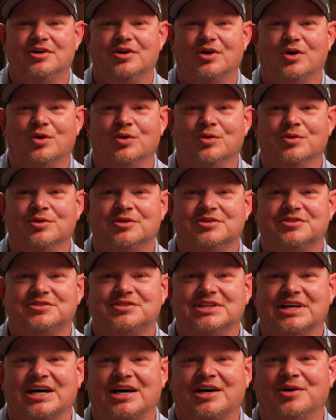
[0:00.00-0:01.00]
older
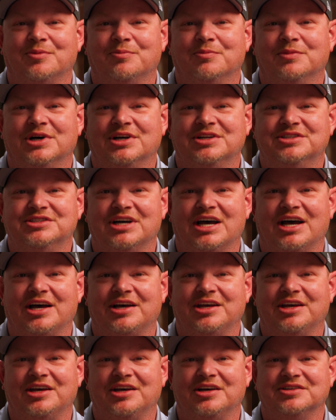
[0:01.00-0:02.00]
style
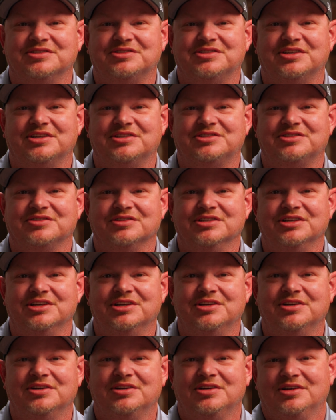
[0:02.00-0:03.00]
mudjacking
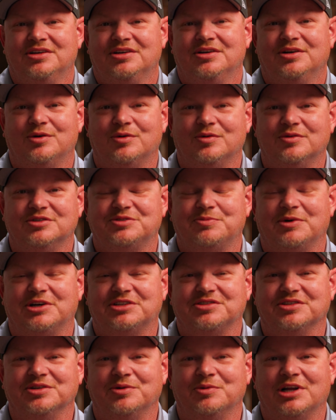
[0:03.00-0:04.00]
essentially,
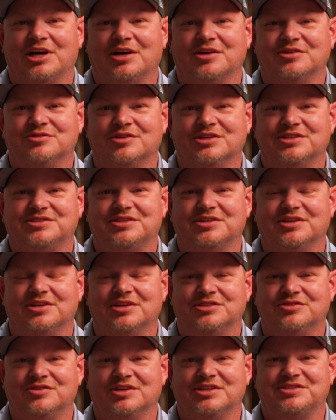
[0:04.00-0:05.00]
especially without
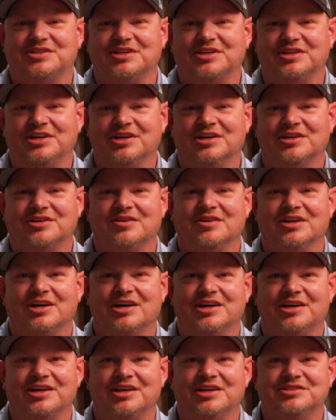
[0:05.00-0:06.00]
addressing the
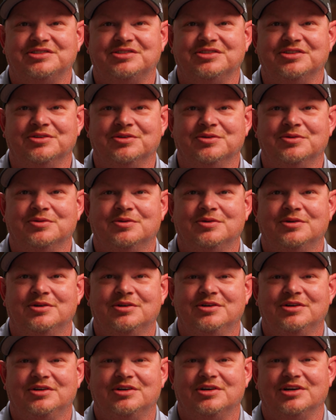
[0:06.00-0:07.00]
underlying issue,
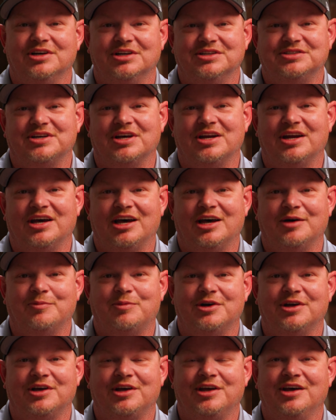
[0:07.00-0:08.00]
it's going to
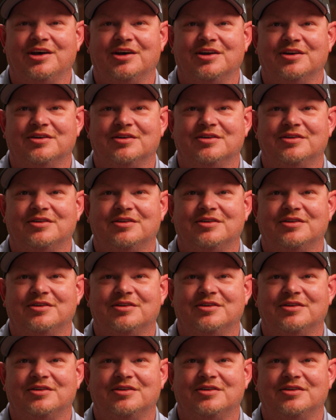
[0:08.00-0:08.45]
happen again.